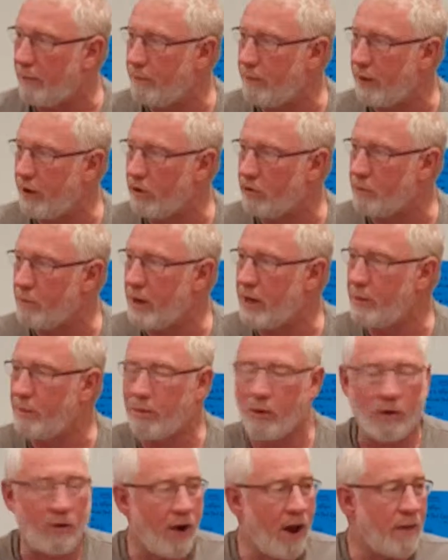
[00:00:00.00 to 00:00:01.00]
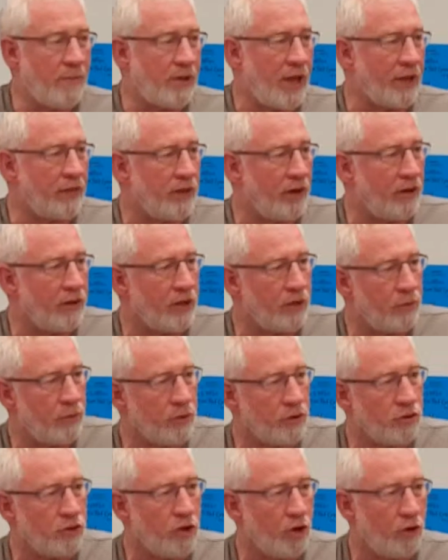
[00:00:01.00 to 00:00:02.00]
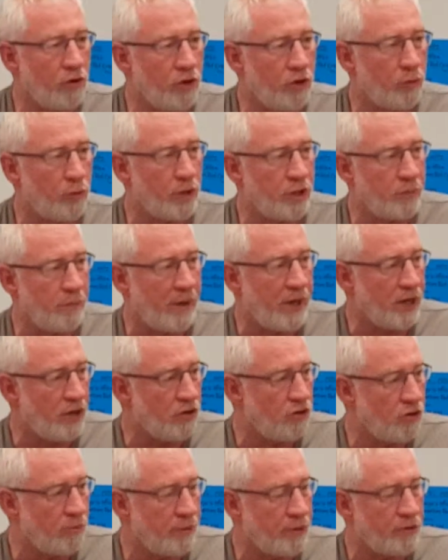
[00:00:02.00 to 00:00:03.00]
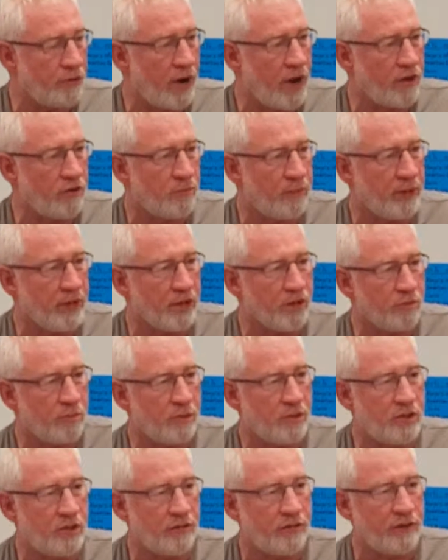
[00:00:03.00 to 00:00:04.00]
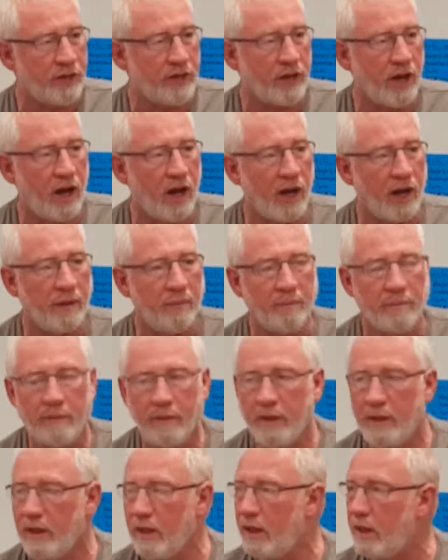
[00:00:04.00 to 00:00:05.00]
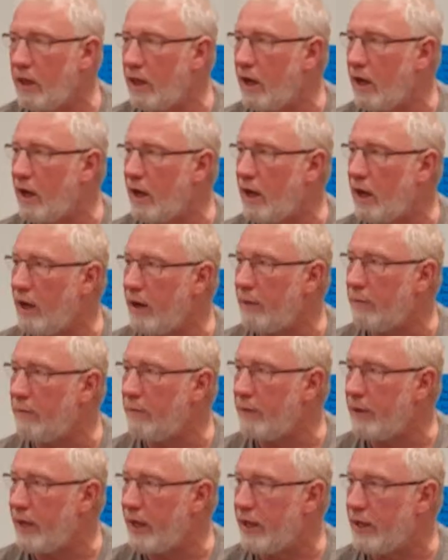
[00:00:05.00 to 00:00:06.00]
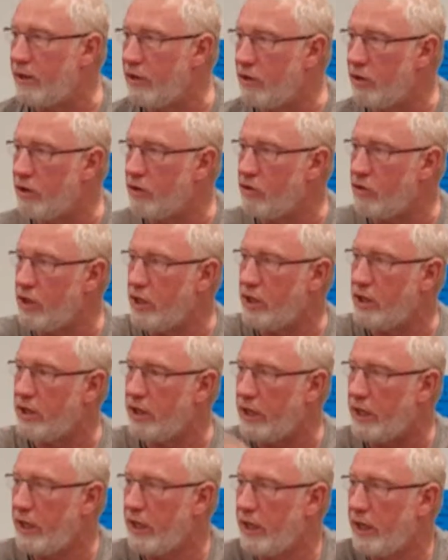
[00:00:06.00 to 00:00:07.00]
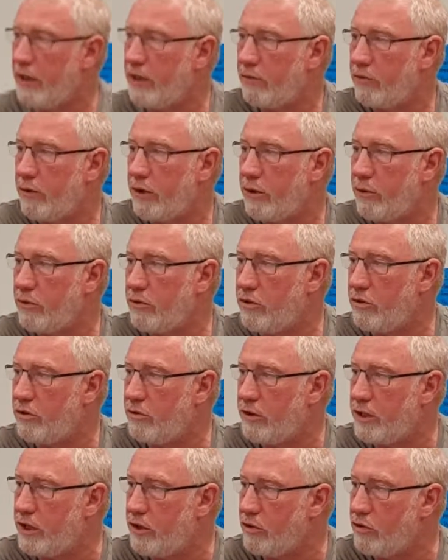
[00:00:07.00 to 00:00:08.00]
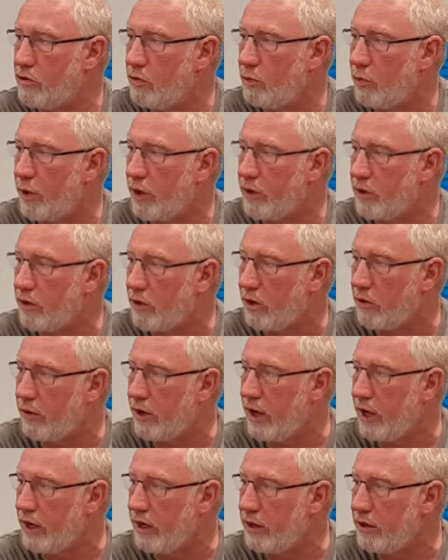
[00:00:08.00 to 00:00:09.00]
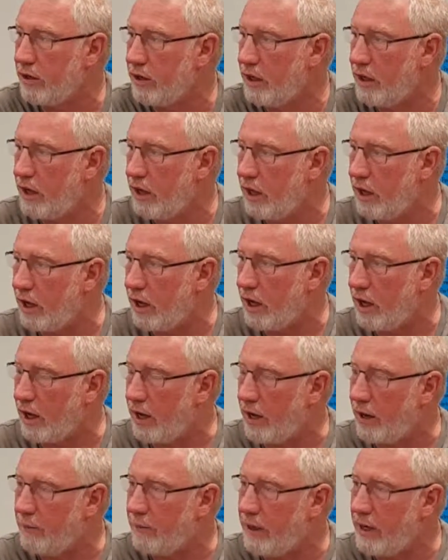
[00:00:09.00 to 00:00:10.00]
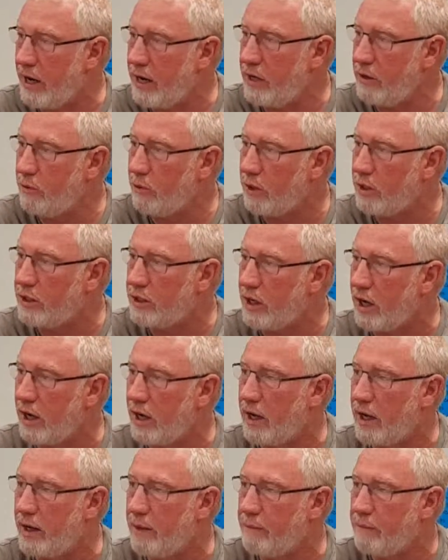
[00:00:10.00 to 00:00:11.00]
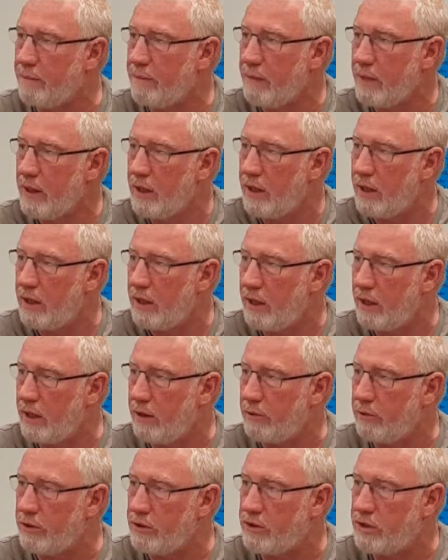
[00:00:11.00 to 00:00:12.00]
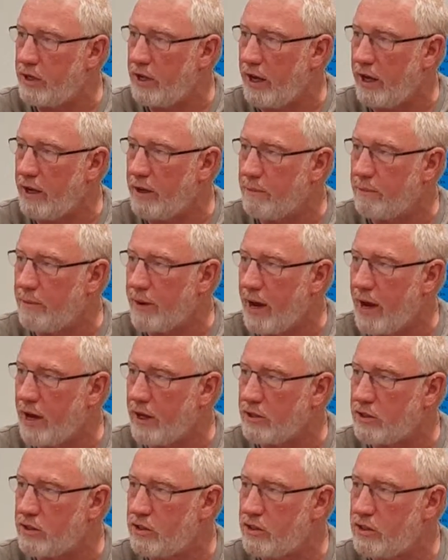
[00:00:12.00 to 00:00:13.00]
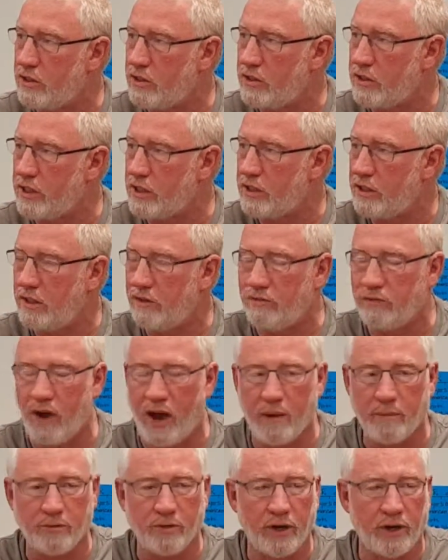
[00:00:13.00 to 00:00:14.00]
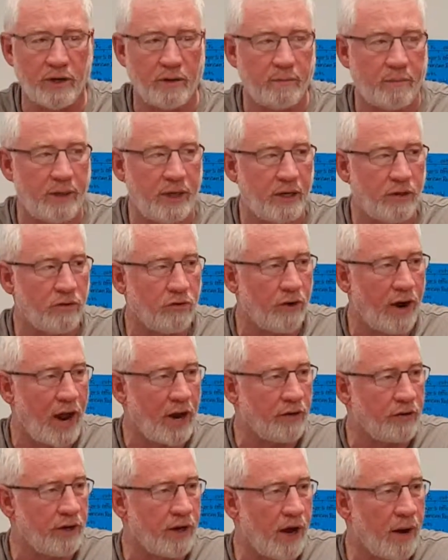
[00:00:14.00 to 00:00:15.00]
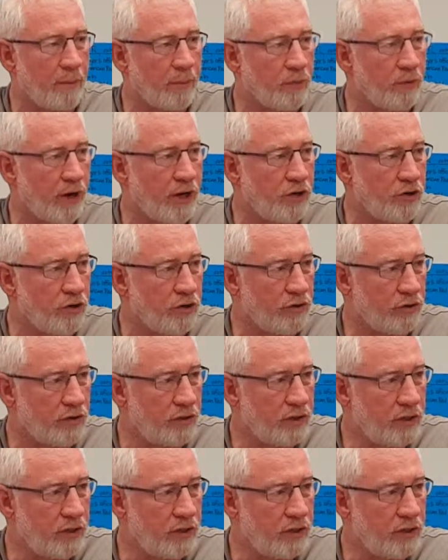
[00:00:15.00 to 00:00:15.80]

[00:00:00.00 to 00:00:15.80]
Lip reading: There's many programs out there that will show you which beacon should be transmitting at a specific time, and you can see the frequencies you use and where they're located. At any one time, I would say about 65% of the beacons are actually operational.